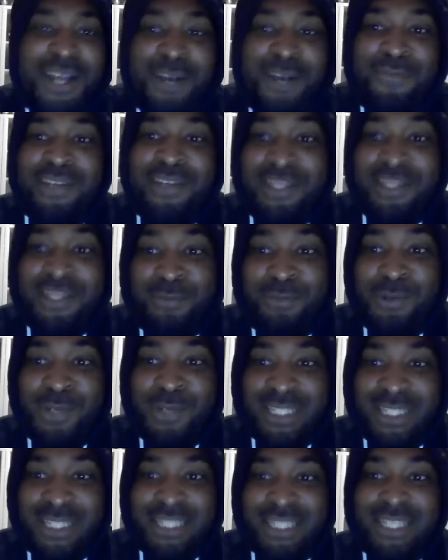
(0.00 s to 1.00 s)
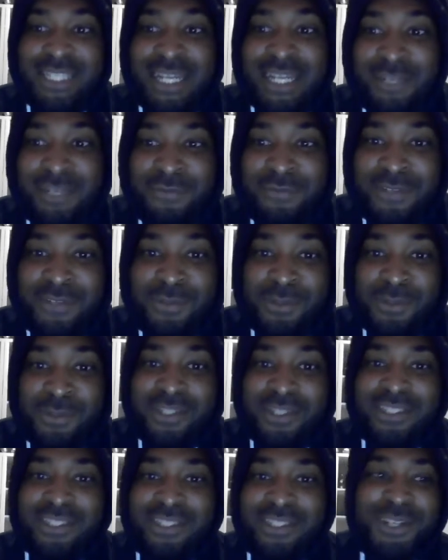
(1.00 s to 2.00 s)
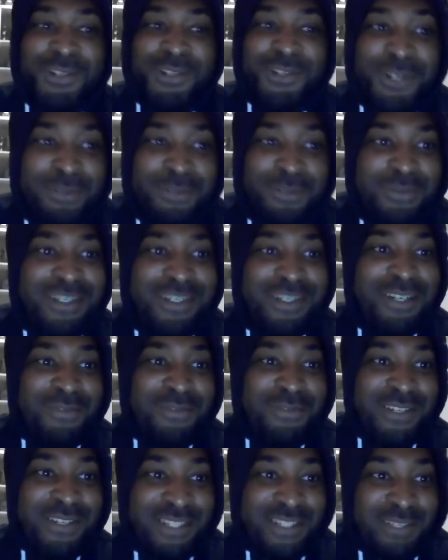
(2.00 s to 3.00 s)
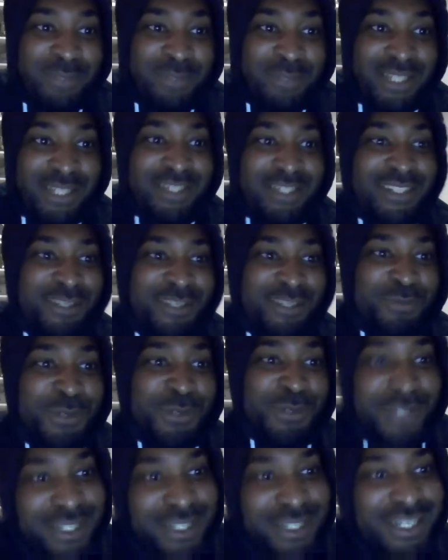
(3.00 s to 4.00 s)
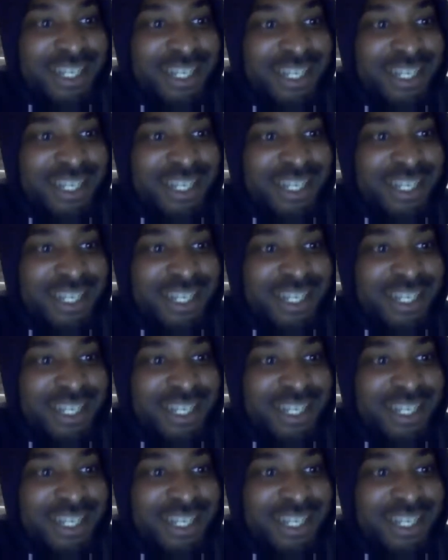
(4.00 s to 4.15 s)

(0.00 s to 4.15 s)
I think the more entertaining thing was Klopp versus BT Sport